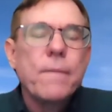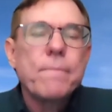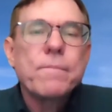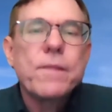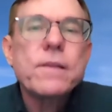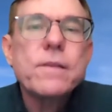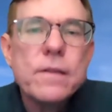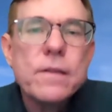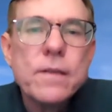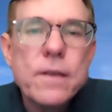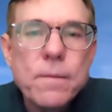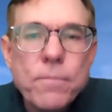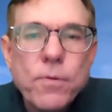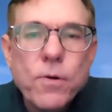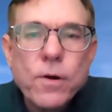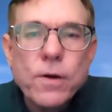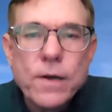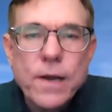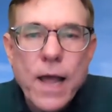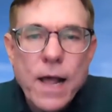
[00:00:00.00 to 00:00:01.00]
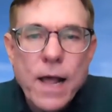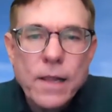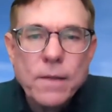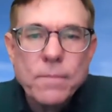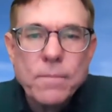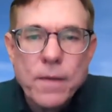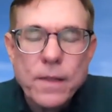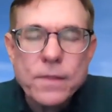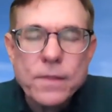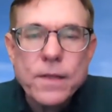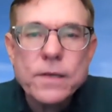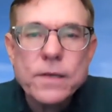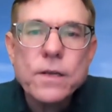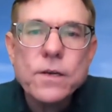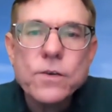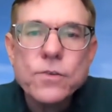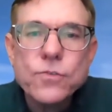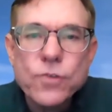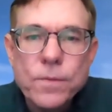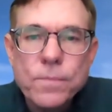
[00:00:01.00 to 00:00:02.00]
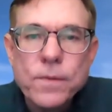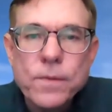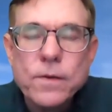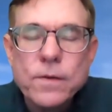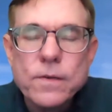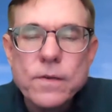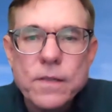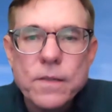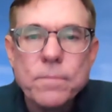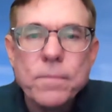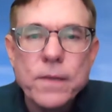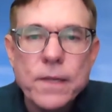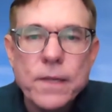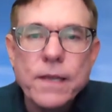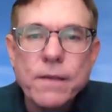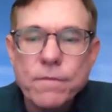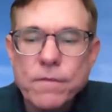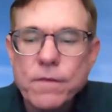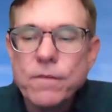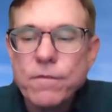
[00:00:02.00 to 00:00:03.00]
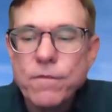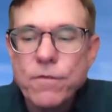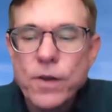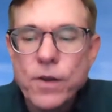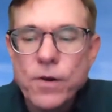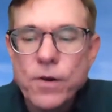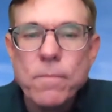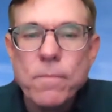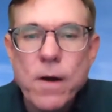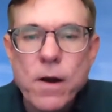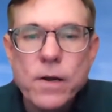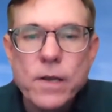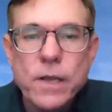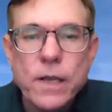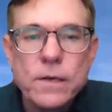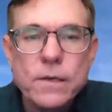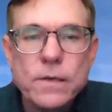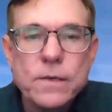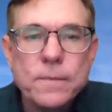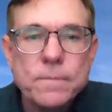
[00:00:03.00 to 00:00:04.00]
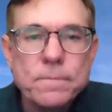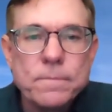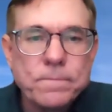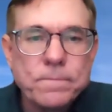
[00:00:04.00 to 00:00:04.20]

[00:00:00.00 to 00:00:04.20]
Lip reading: This is an important element that contributes to the belief in freer markets.